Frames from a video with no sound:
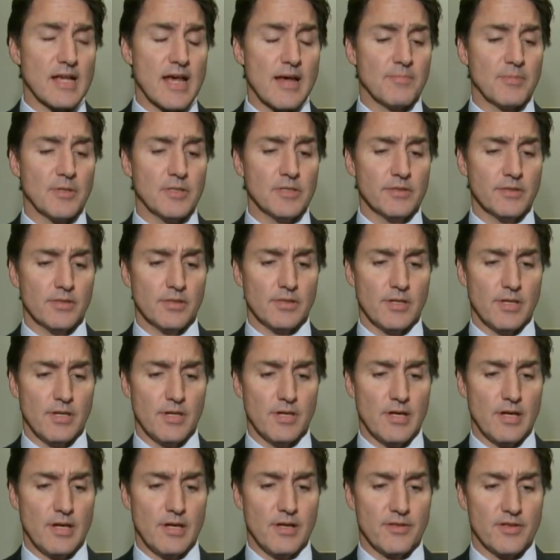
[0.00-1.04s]
happened.
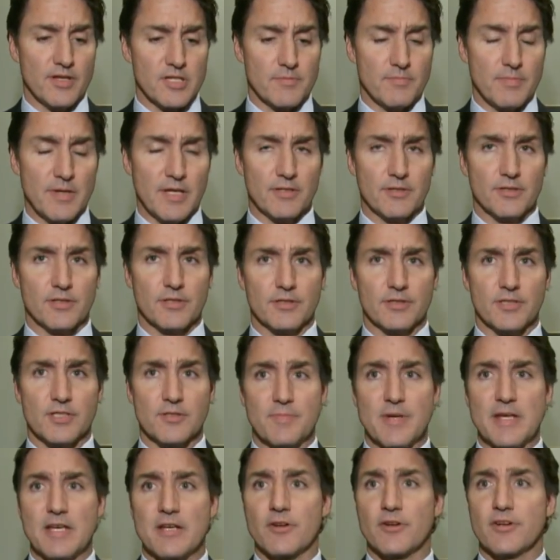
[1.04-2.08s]
Uh, the speaker,
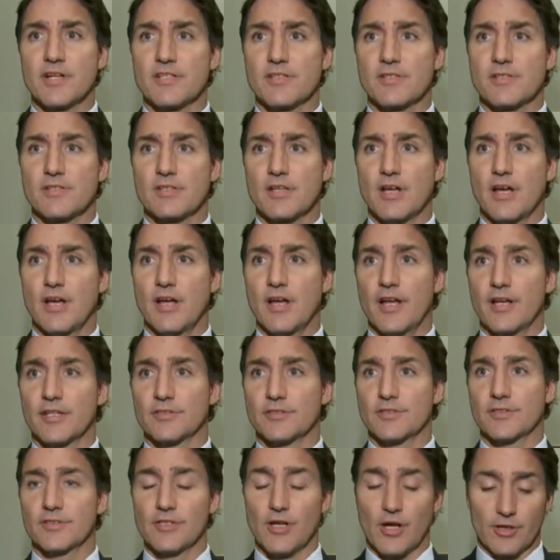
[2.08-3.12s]
speaker has uh,
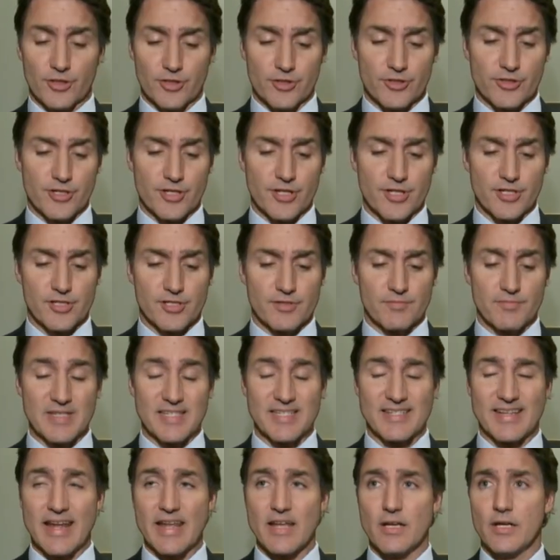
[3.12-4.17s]
acknowledged his
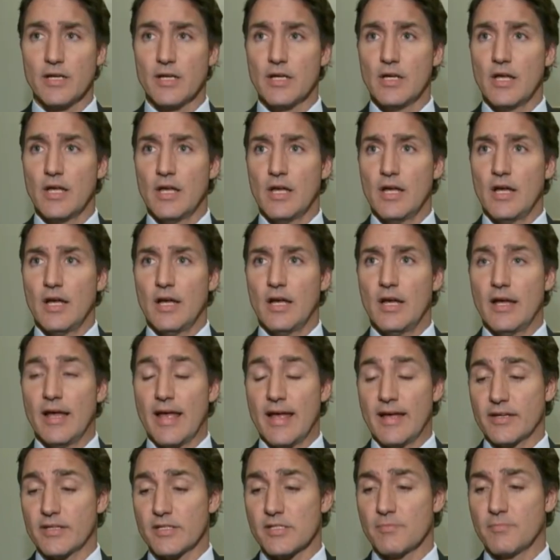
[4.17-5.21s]
mistake uh,
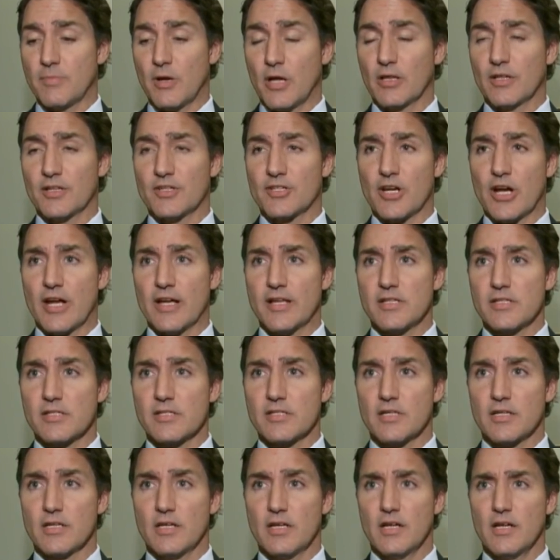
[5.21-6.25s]
and has apologized.
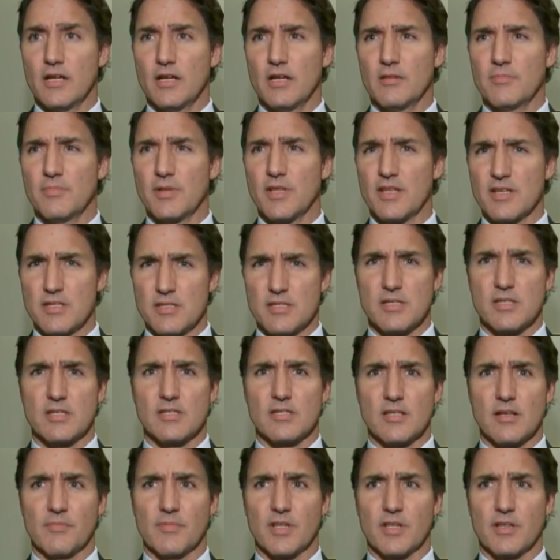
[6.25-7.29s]
Uh, but this is
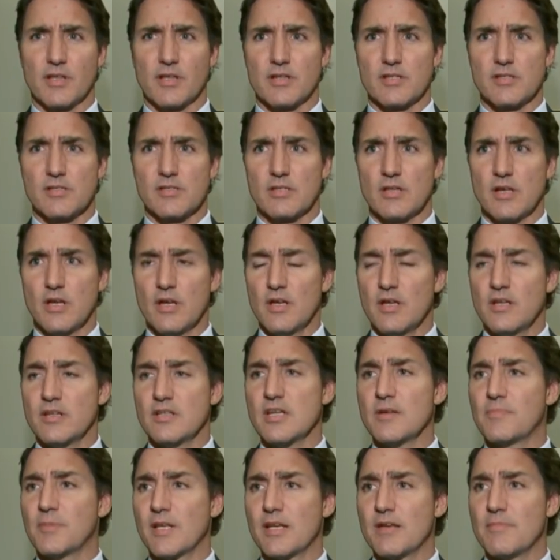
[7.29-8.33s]
something that is
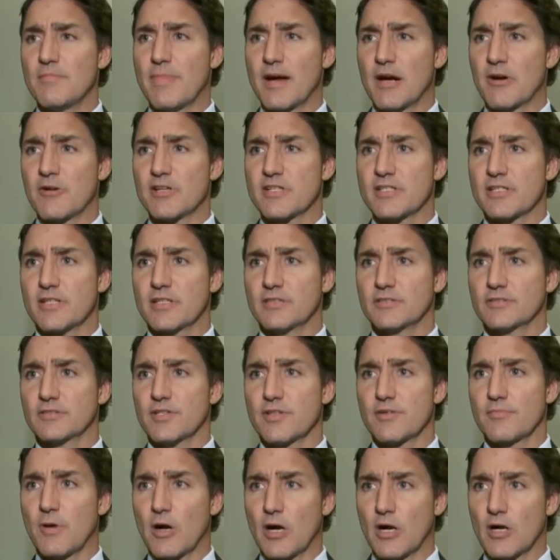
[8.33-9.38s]
deeply embarrassing to the
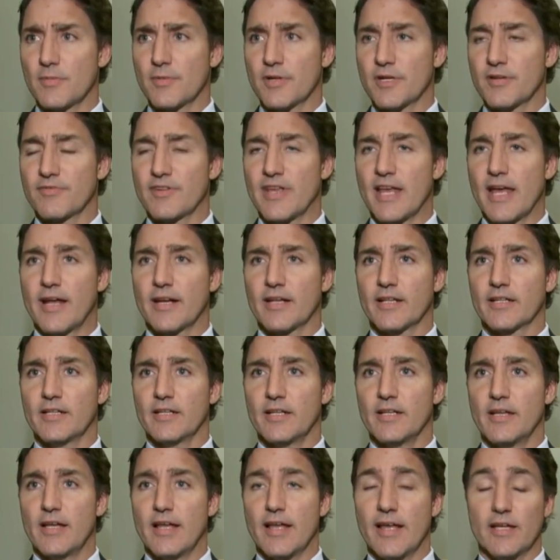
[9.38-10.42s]
Parliament of
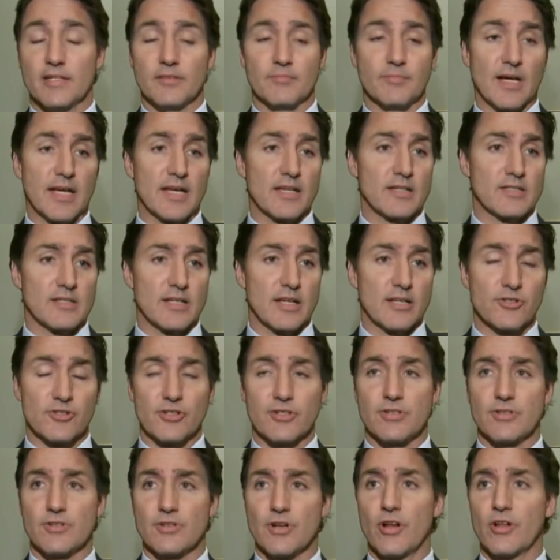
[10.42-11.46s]
Canada and by
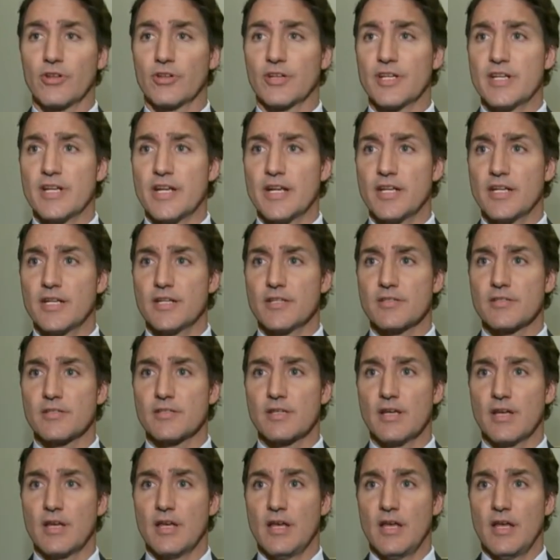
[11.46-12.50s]
extension to all Canadians.
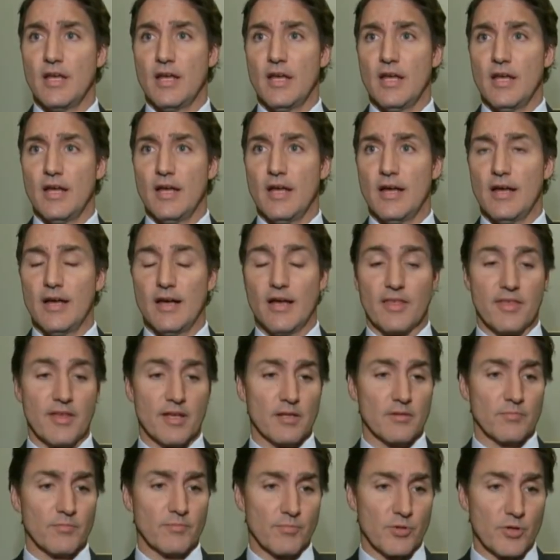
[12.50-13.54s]
Uh, I think
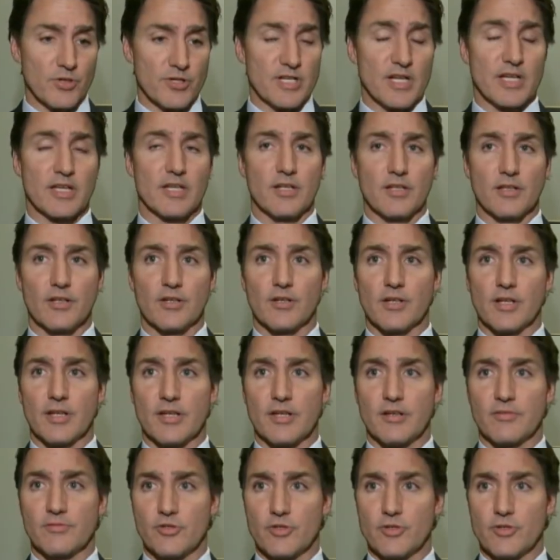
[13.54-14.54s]
particularly of